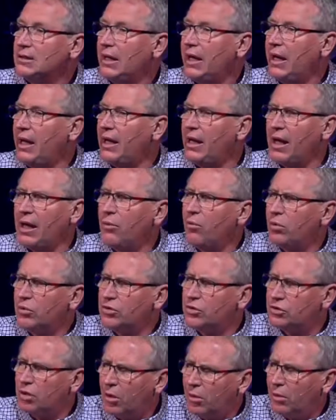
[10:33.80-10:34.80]
and I will
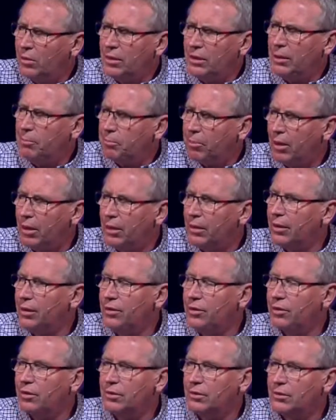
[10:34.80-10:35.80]
totally
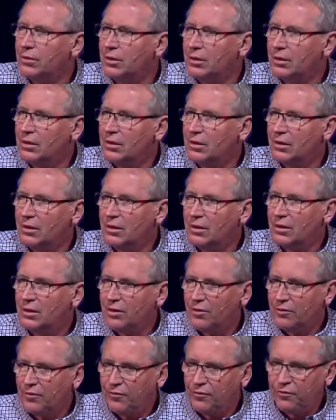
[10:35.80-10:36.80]
pardon you
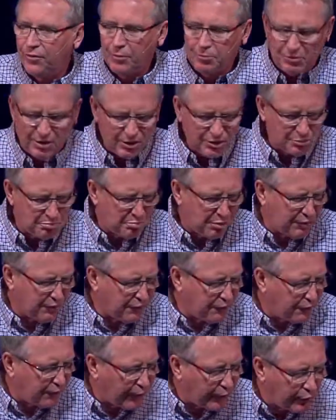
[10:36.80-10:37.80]
from this
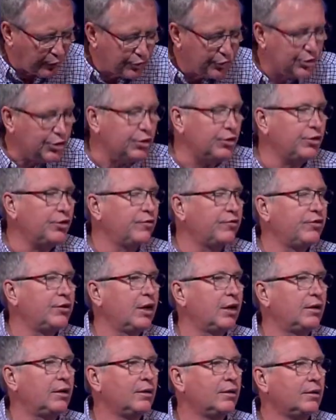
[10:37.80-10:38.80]
perversion you've
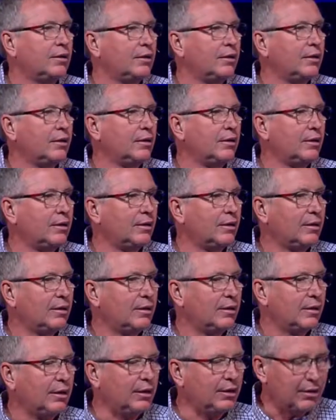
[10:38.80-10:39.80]
done
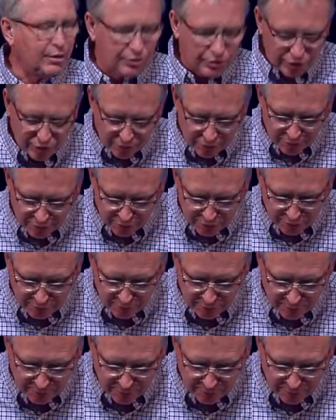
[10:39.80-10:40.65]
in the church.